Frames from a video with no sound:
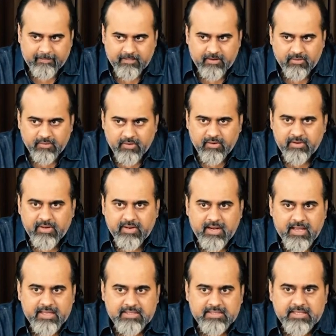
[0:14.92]
They do not
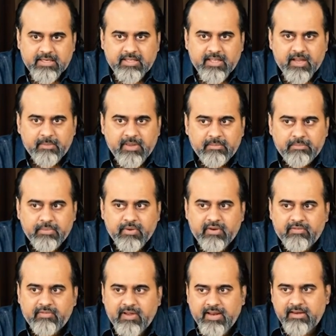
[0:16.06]
realize that they are being
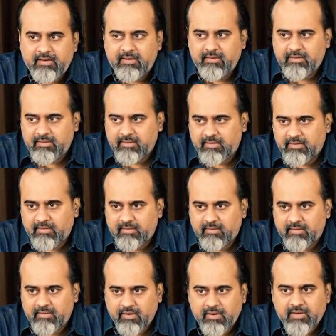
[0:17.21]
purified,
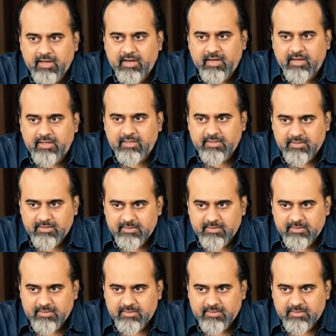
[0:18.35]
not killed.